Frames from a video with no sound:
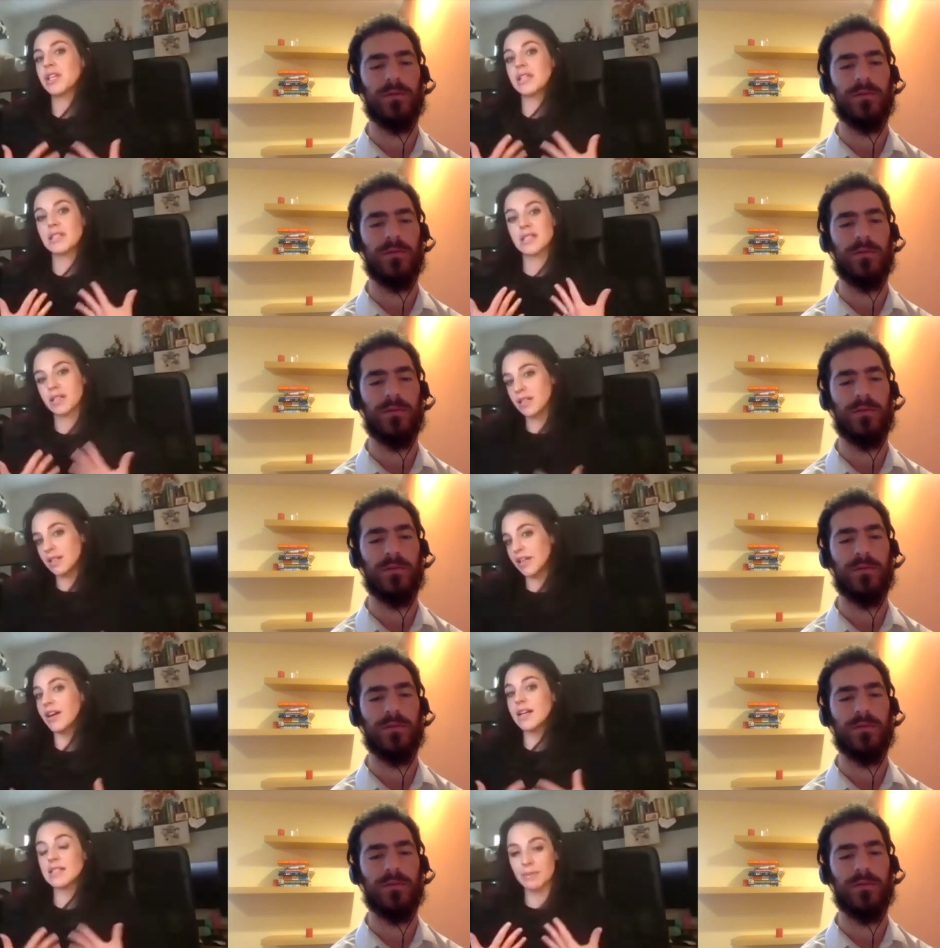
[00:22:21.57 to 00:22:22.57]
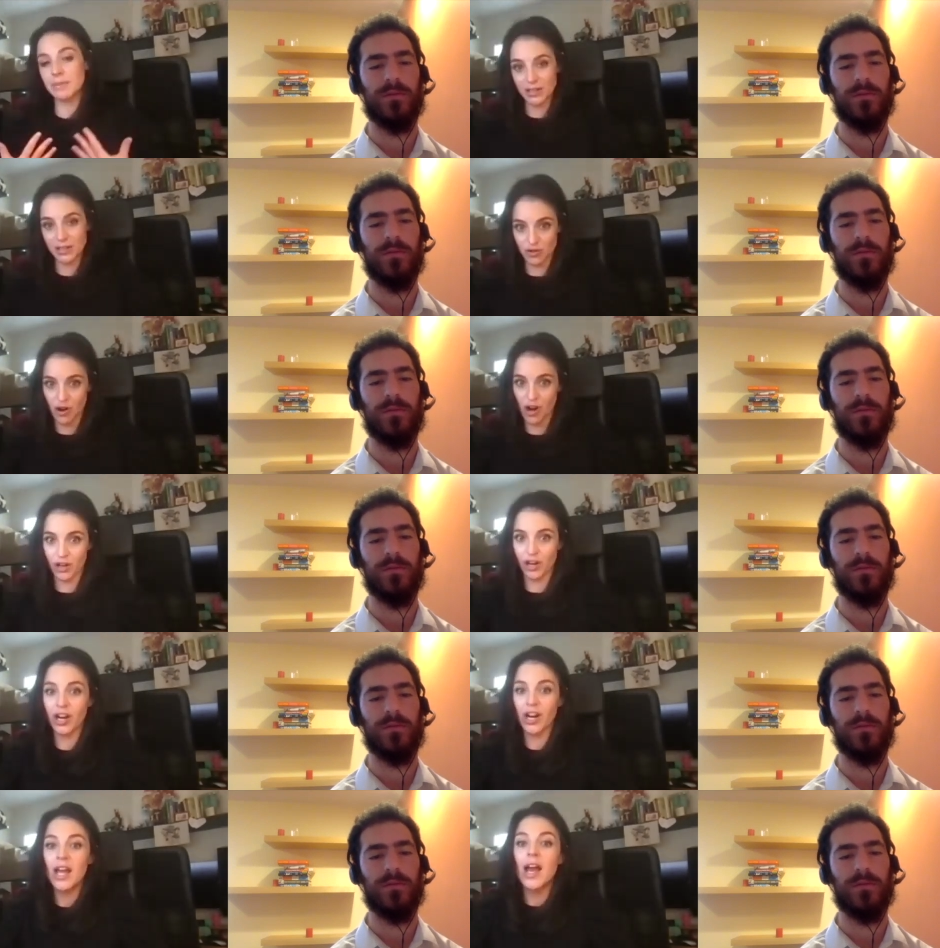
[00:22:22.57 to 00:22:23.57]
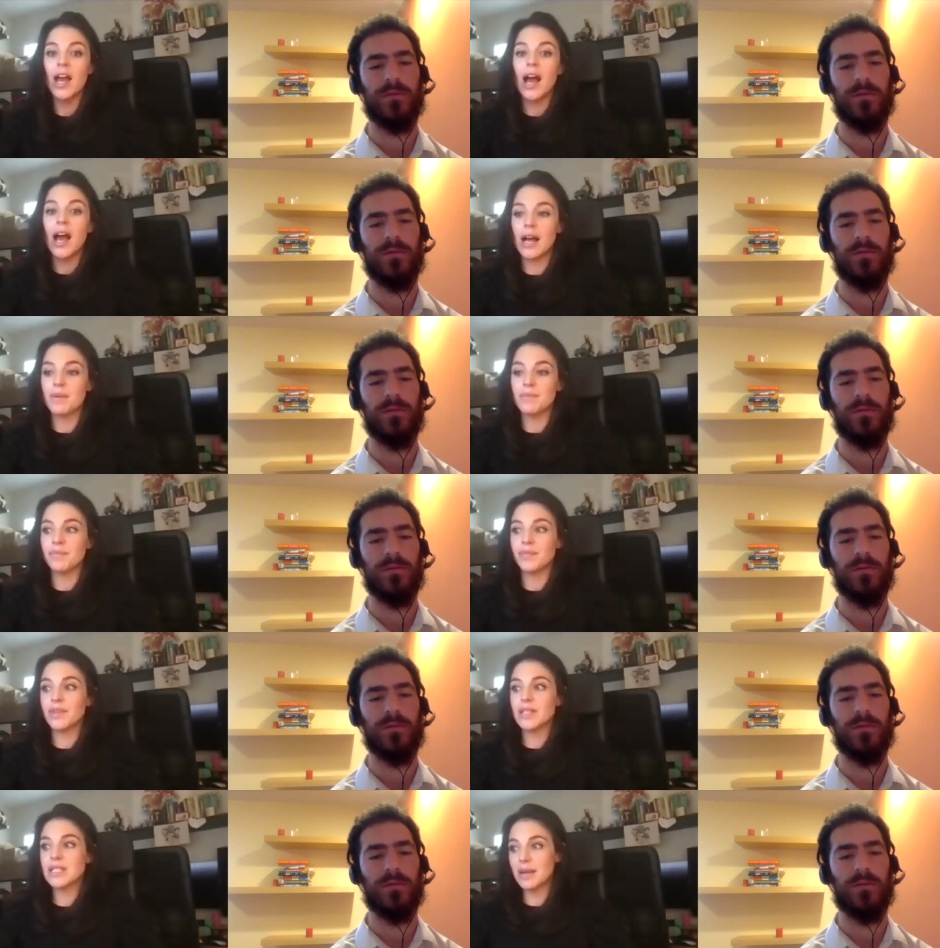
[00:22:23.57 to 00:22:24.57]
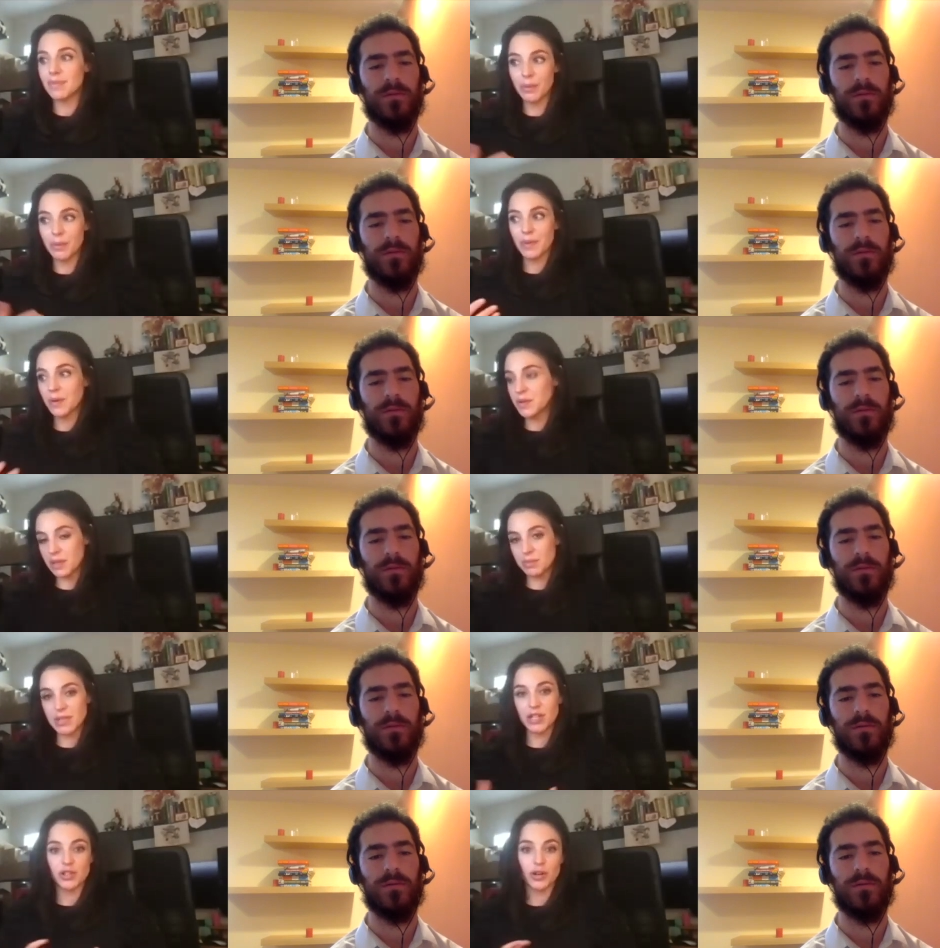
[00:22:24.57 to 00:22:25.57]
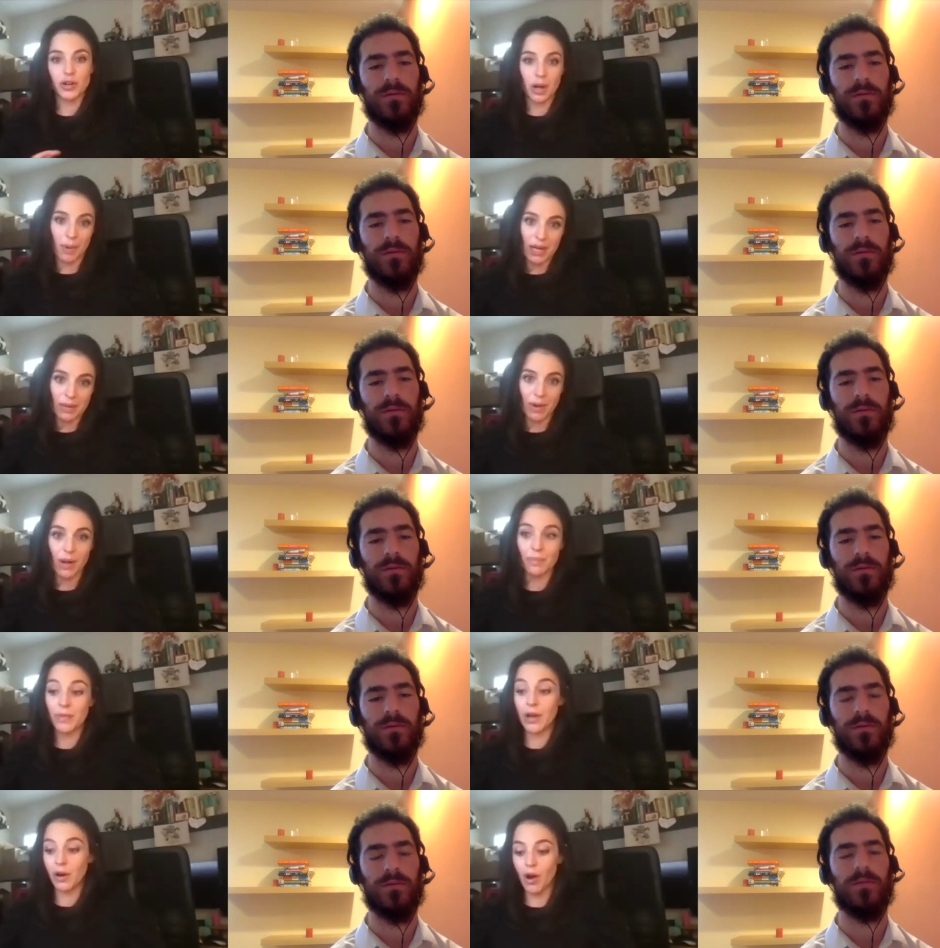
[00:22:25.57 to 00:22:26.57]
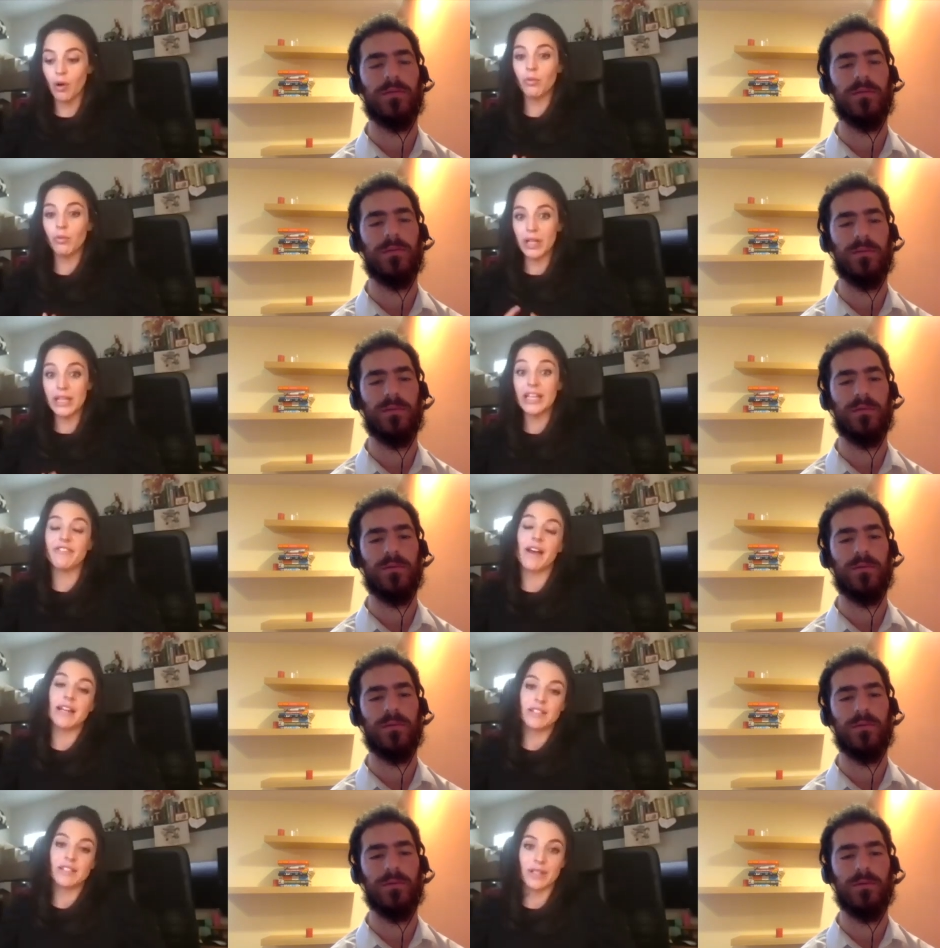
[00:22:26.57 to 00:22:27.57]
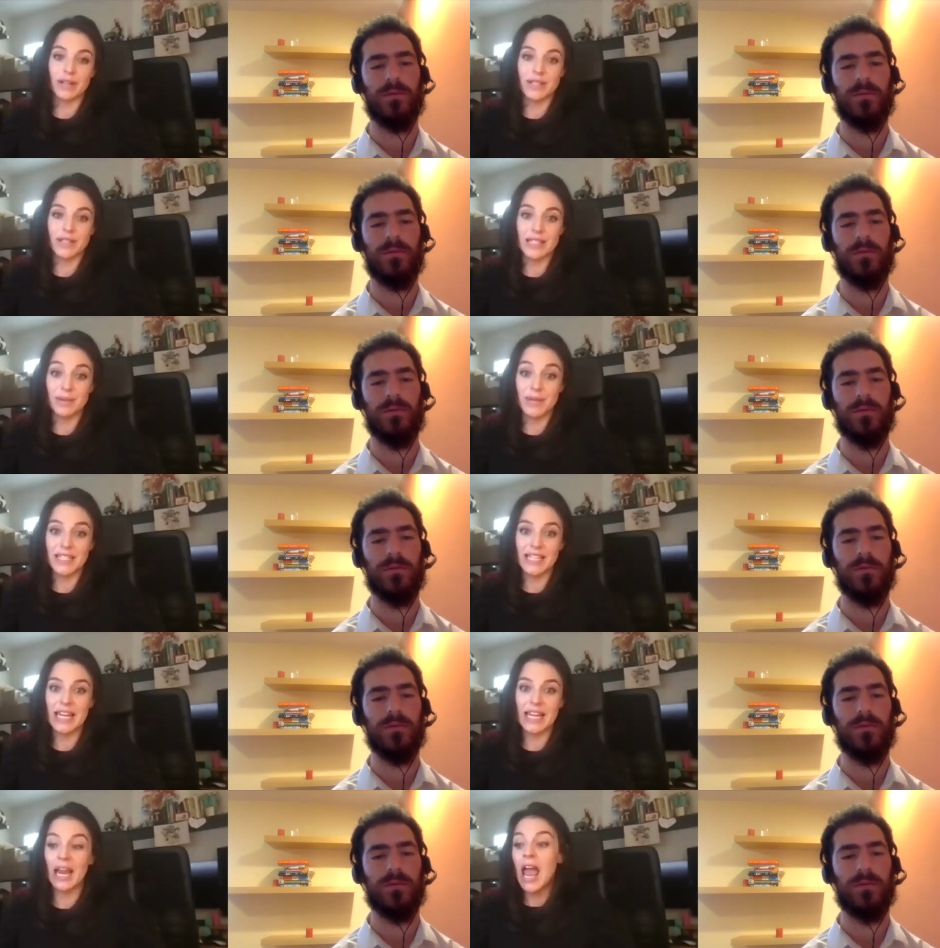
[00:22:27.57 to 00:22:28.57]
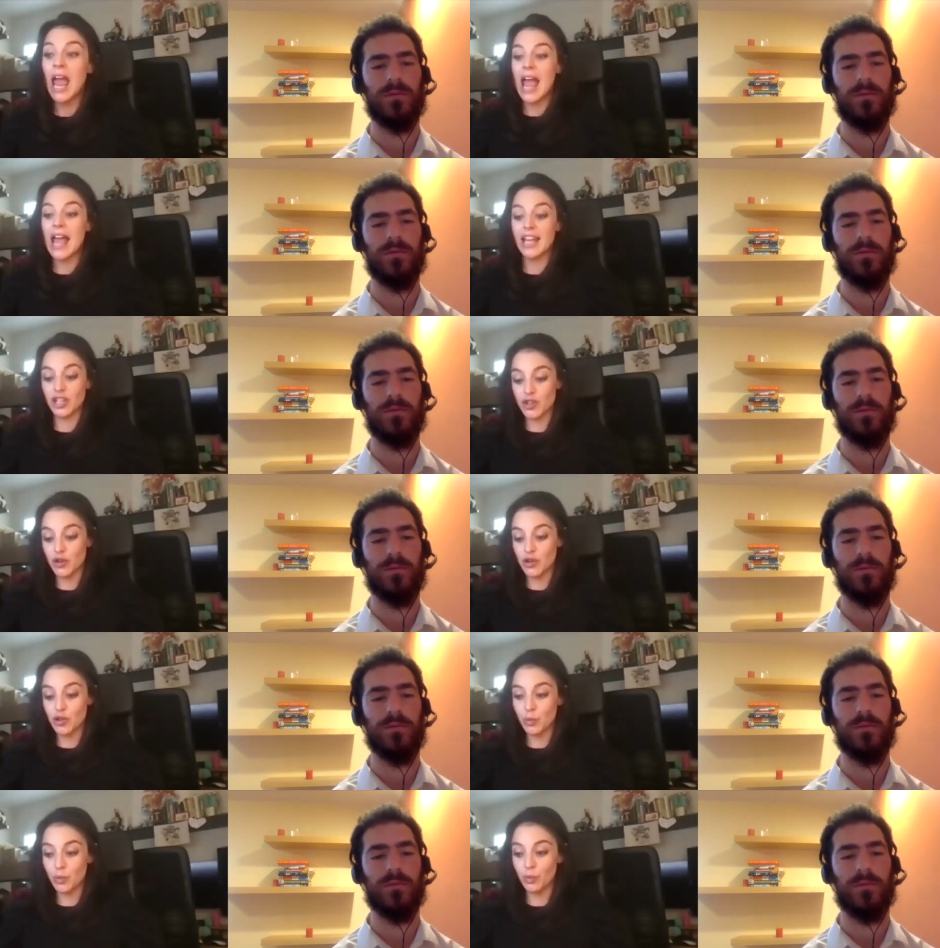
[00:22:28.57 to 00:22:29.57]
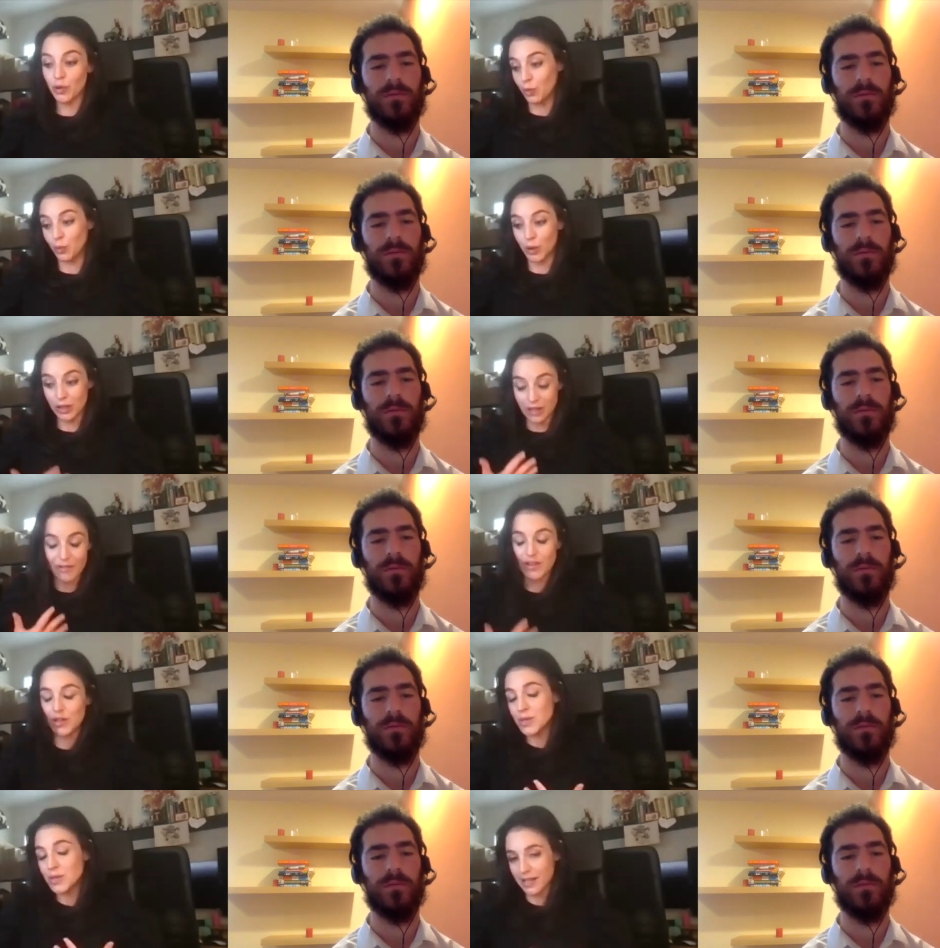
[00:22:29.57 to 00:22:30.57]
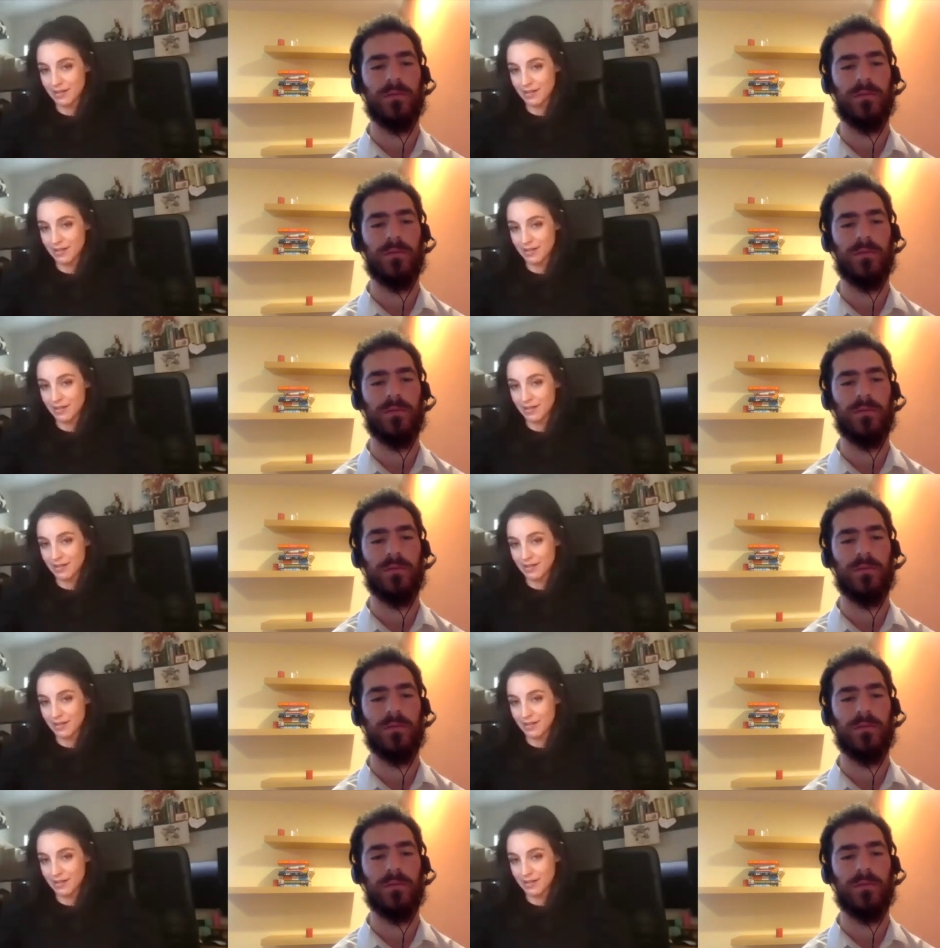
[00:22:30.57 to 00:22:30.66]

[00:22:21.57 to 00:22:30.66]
Speaker 1: it's going to clear it, it's going to make it stronger. Um, same thing with our sleep tincture and our body balm. They're all really effective without the CBD. And so you you will love using